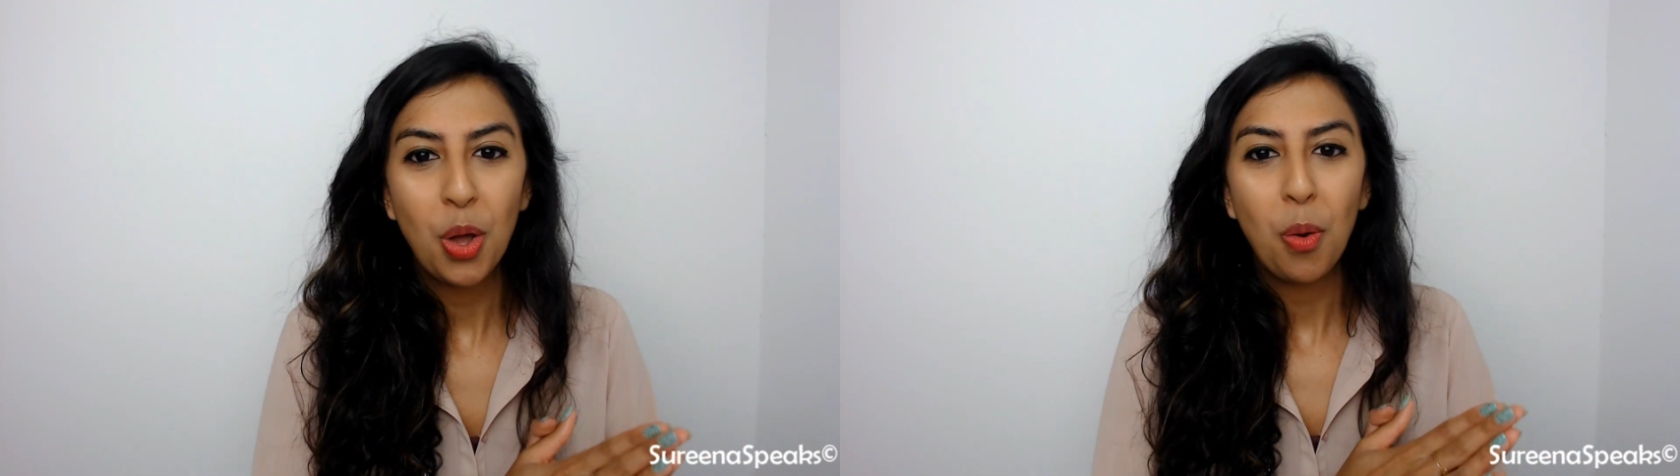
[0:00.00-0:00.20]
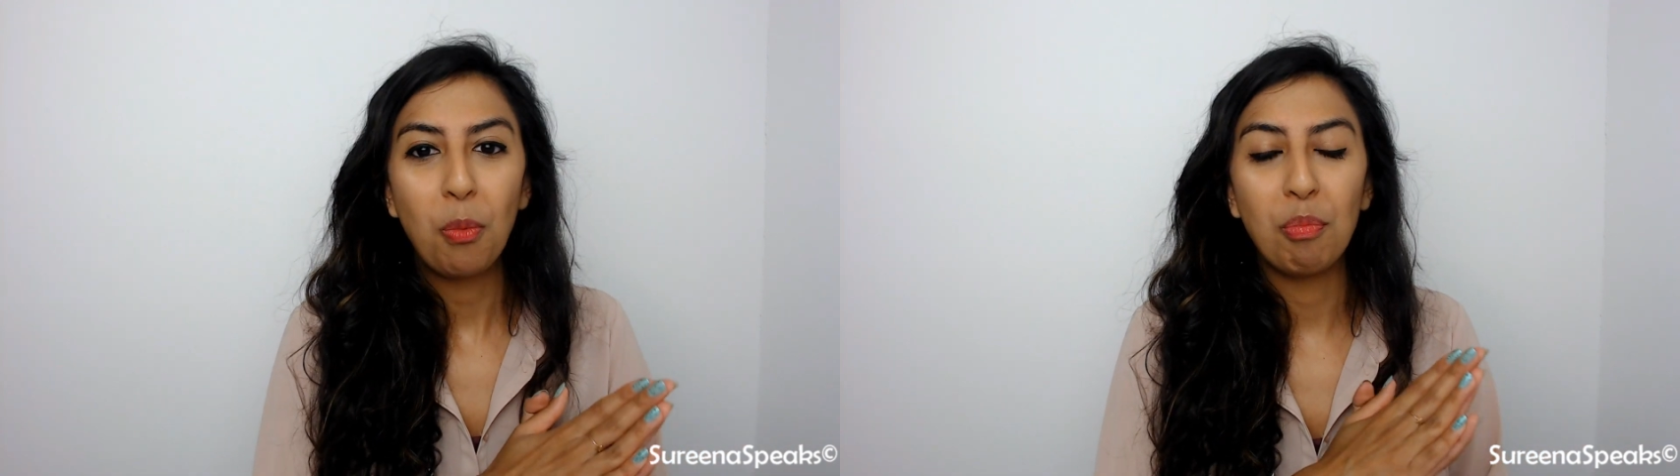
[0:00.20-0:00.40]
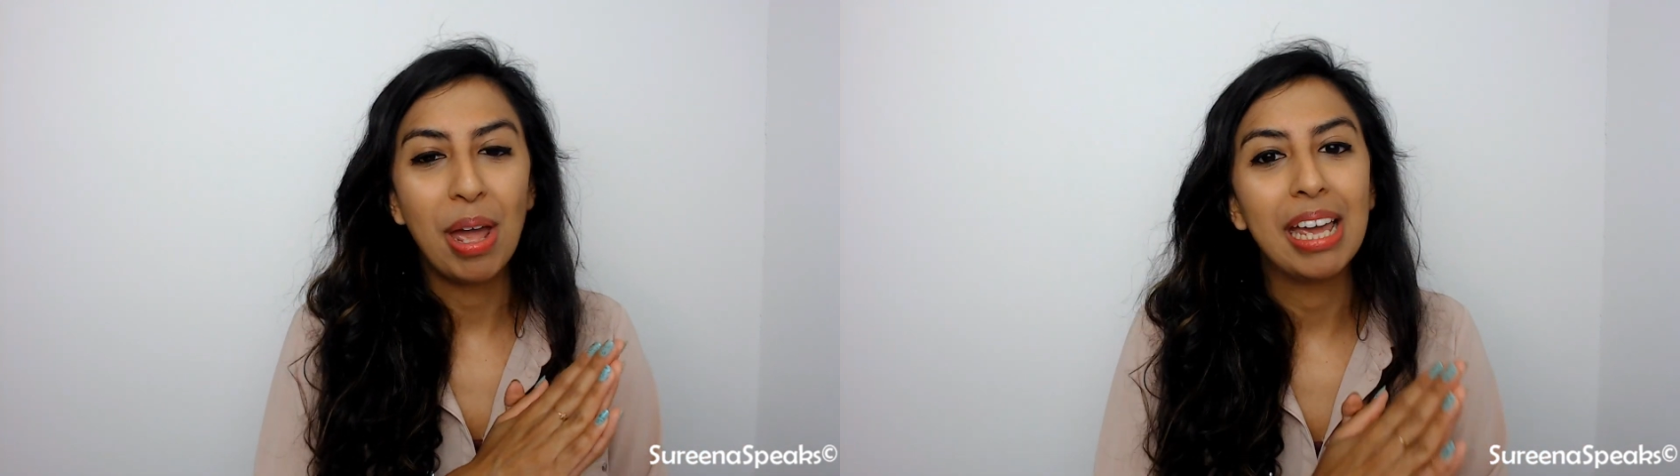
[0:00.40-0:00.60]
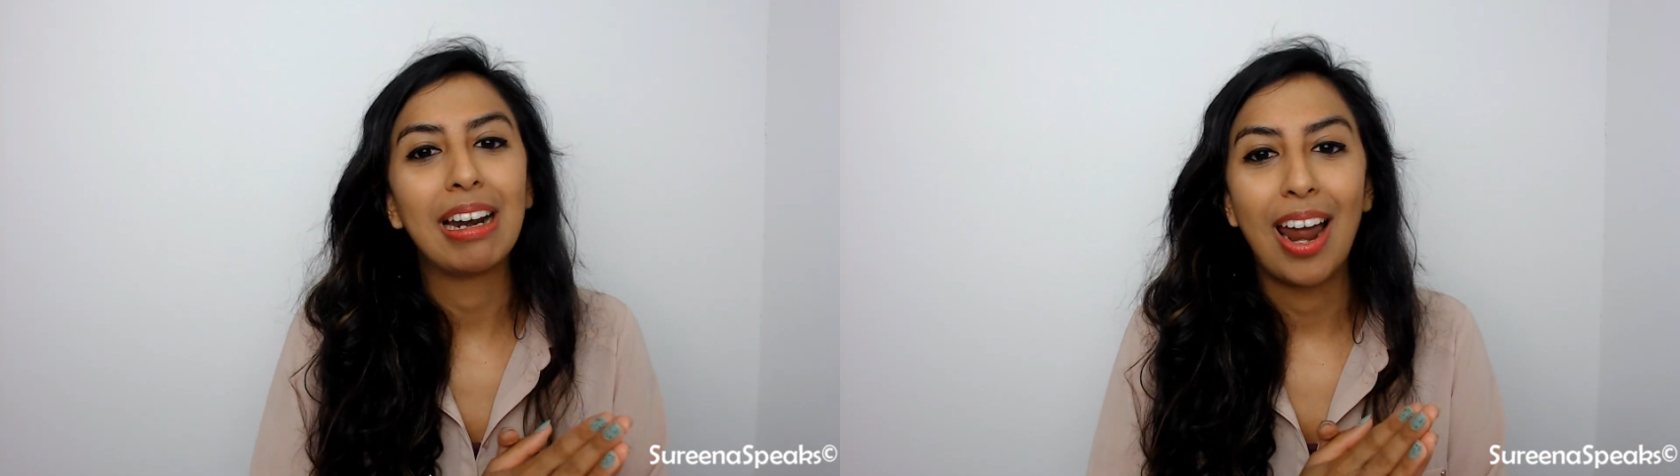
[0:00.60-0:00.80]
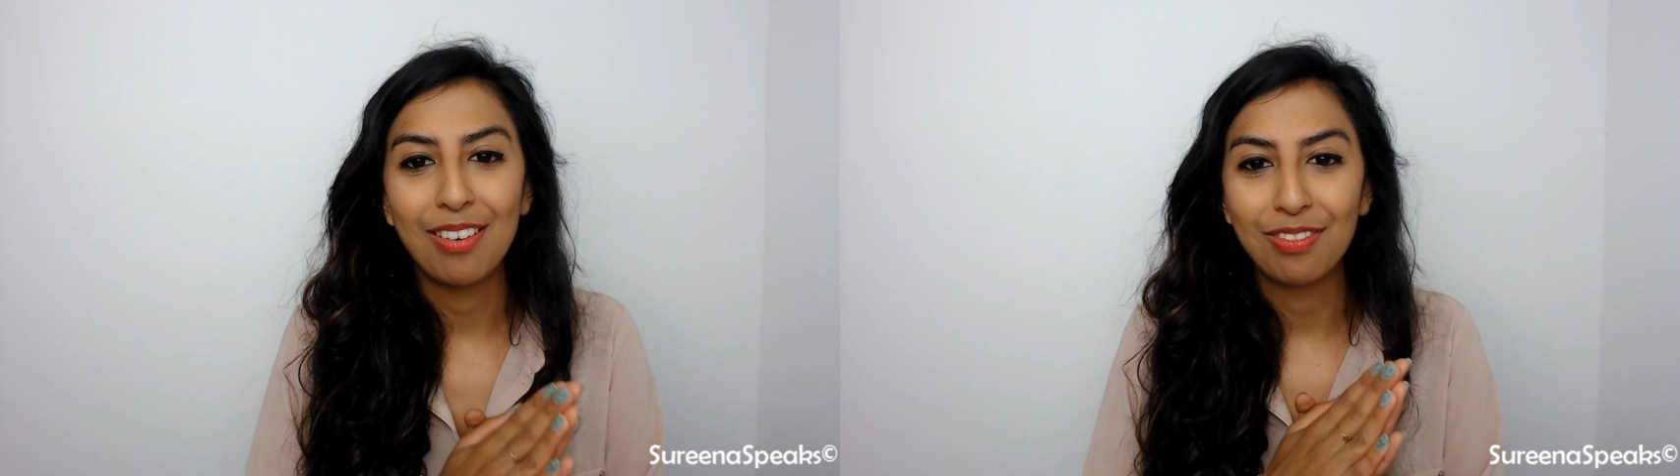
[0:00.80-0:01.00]
would make
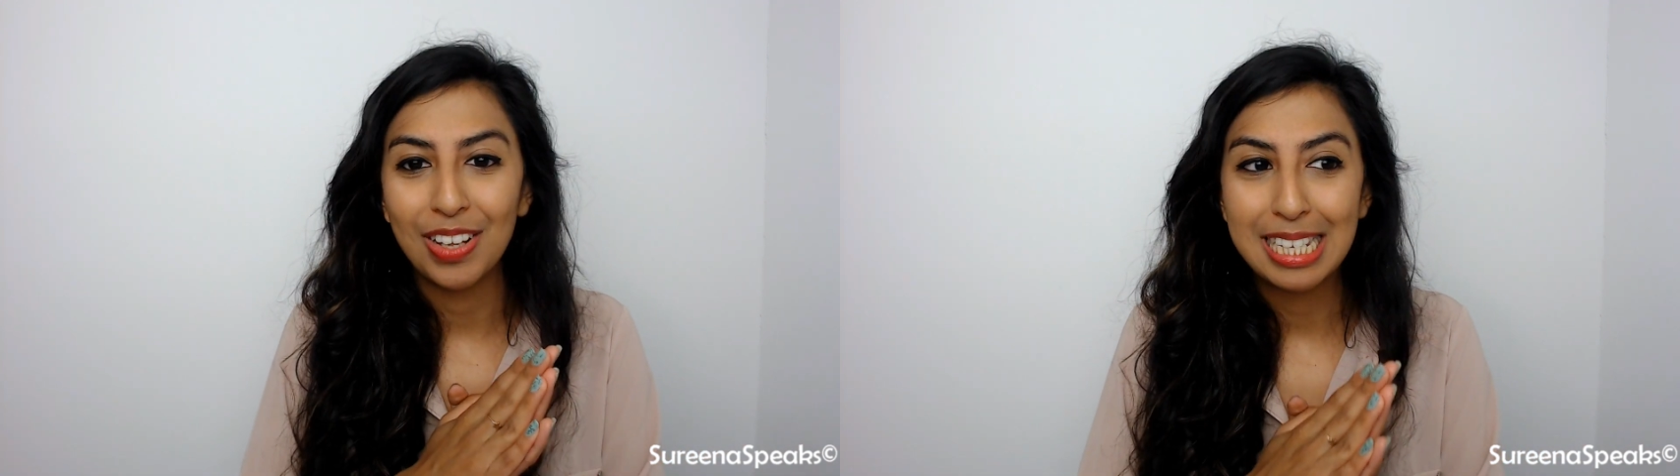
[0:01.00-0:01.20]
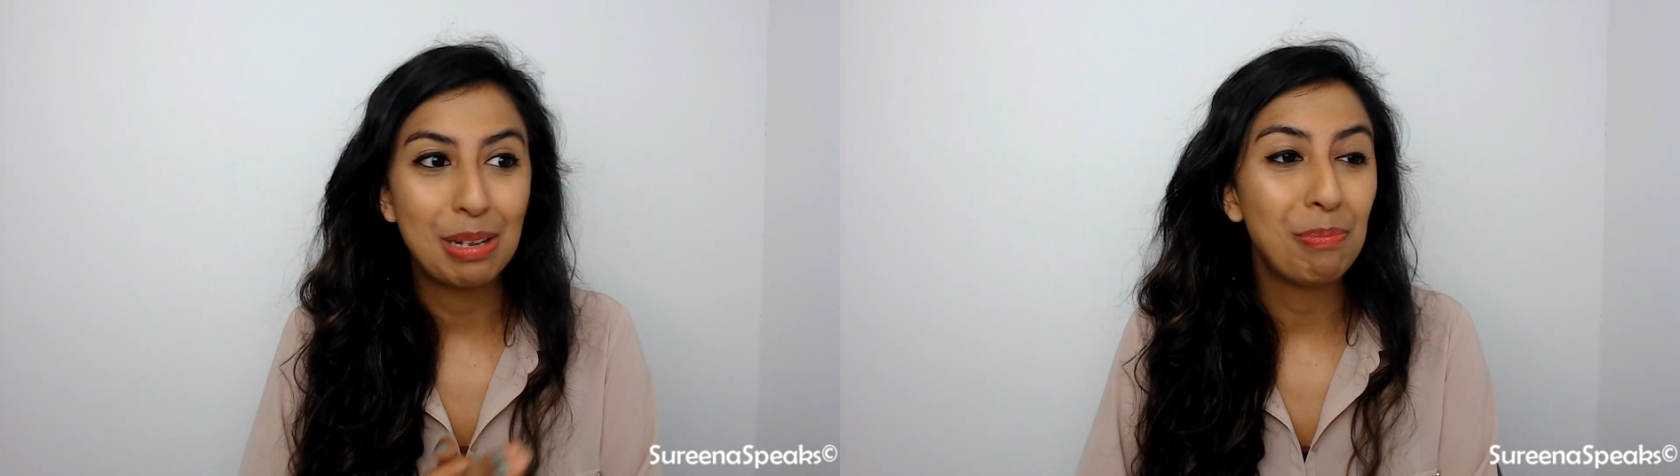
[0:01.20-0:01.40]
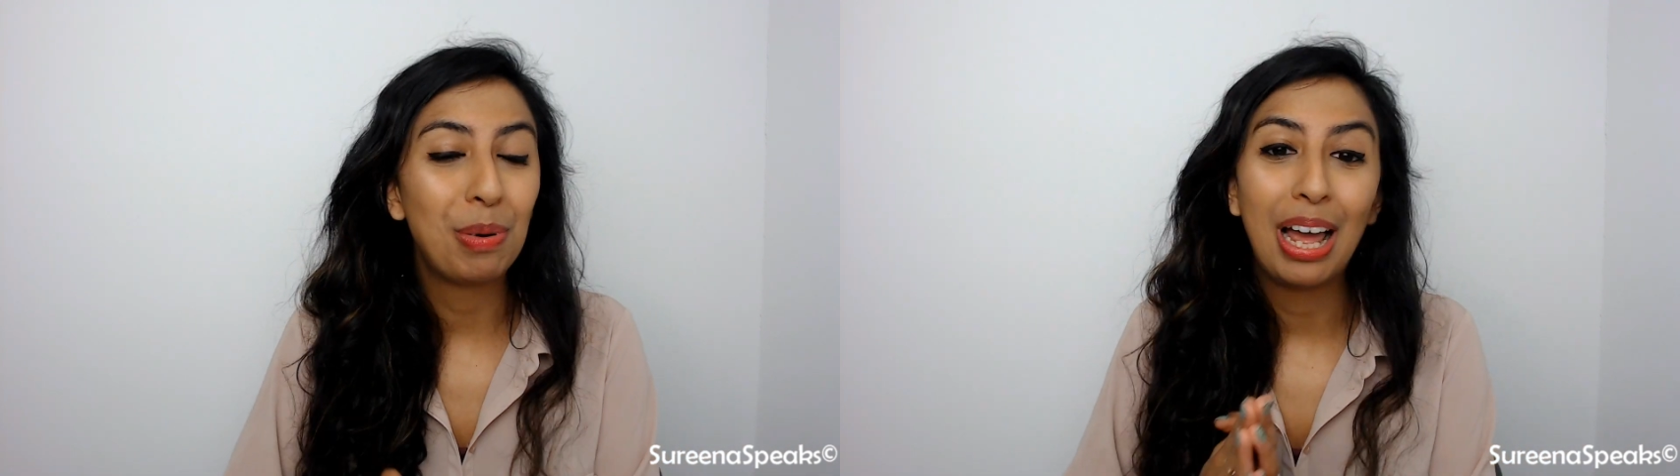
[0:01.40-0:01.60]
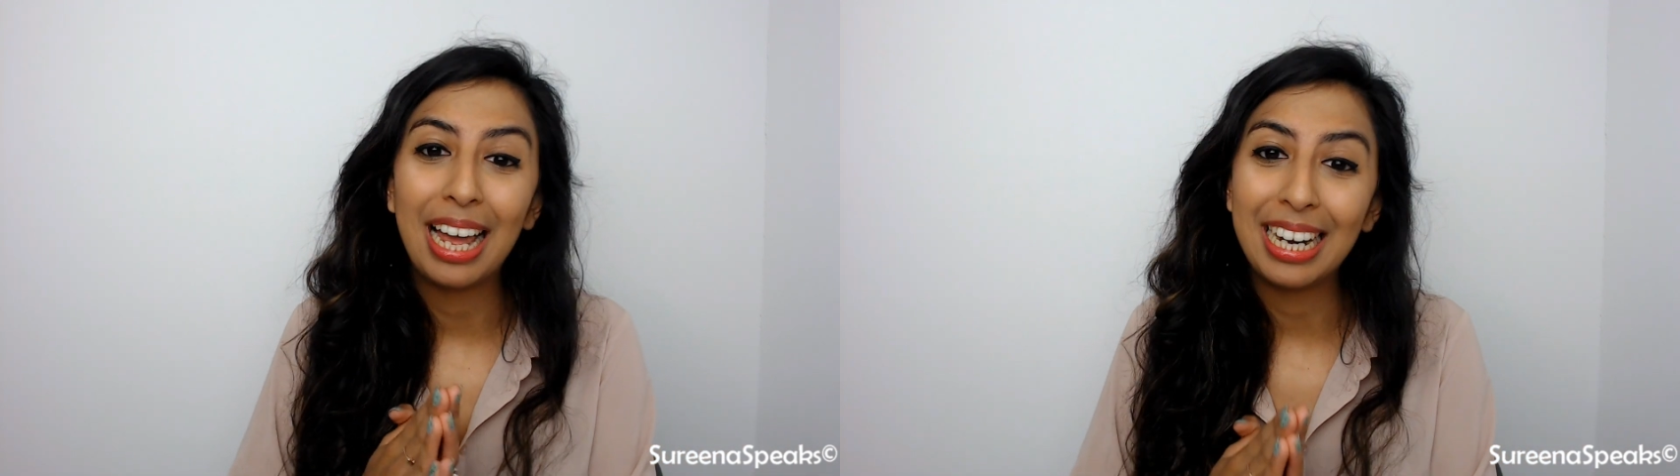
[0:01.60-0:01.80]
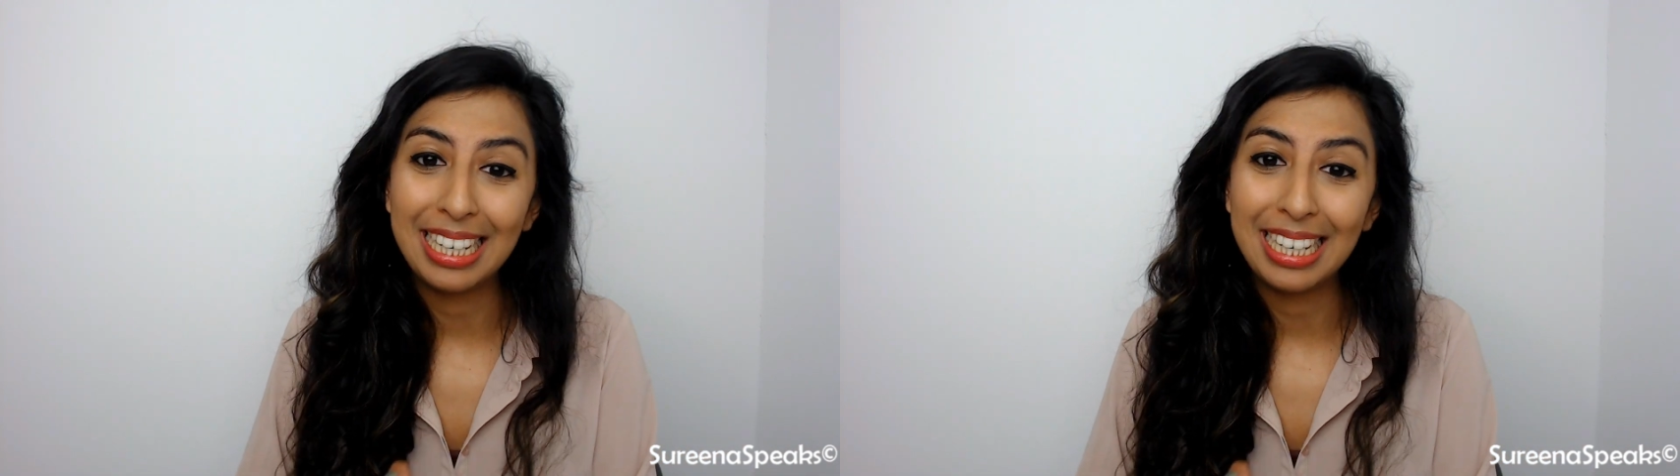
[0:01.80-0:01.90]
life simpler and